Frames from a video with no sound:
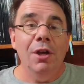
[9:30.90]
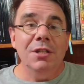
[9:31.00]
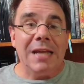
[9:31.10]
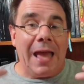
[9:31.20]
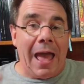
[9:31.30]

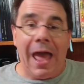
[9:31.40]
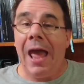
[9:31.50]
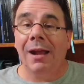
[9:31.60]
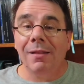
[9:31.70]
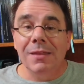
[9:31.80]
to
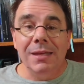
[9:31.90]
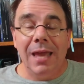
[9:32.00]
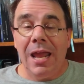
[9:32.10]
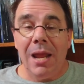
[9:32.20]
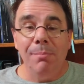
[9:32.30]
hack the
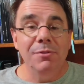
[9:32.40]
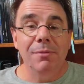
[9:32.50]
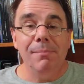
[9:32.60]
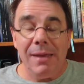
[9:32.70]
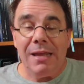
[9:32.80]
game to
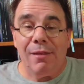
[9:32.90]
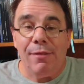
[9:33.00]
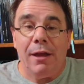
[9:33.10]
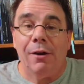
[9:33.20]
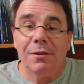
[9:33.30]
make
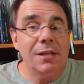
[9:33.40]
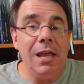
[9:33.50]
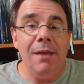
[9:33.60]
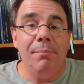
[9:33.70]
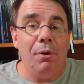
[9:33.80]
their
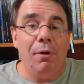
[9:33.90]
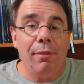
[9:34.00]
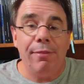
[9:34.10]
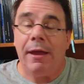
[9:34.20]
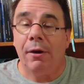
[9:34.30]
table
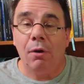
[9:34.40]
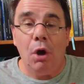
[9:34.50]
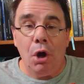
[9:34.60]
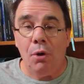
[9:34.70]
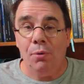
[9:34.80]
their
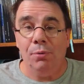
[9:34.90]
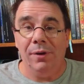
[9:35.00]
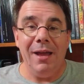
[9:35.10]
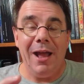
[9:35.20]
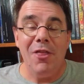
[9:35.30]

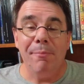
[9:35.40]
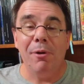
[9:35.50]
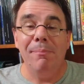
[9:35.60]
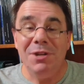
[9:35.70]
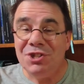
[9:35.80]
own. And the
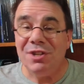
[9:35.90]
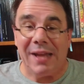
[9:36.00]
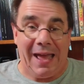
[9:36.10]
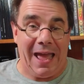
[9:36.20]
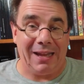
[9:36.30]
permission to
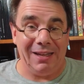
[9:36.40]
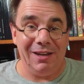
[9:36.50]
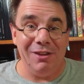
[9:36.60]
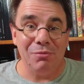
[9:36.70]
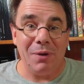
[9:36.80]
hack it
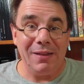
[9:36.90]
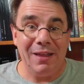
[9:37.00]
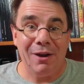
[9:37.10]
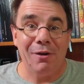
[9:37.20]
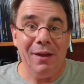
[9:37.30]
is right
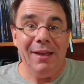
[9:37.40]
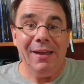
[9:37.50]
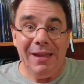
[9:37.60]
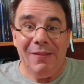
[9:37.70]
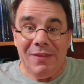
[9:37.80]
there
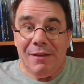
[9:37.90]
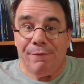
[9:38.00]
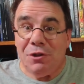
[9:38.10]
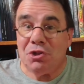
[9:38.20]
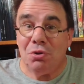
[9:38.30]
in the
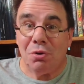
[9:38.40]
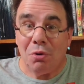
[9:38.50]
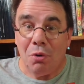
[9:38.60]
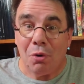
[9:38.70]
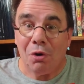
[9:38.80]
official
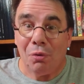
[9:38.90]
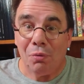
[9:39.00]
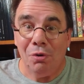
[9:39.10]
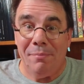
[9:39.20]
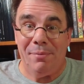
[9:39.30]
core
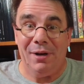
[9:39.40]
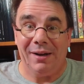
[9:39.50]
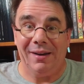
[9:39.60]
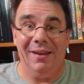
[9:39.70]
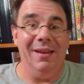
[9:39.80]

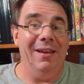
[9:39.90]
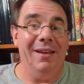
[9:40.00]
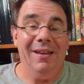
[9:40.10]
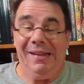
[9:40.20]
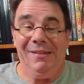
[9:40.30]
rulebook.
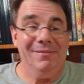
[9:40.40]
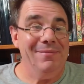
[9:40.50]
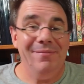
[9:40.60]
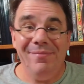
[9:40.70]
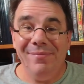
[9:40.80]

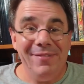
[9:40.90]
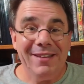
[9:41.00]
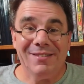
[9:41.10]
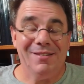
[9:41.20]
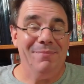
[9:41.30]

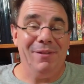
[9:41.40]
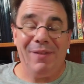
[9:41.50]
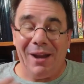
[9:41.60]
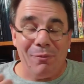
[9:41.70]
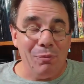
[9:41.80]
That's something
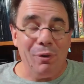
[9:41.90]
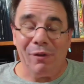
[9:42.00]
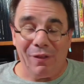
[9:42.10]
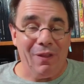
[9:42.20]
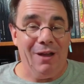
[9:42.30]
that I
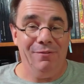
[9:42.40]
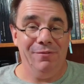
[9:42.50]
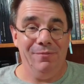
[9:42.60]
really love.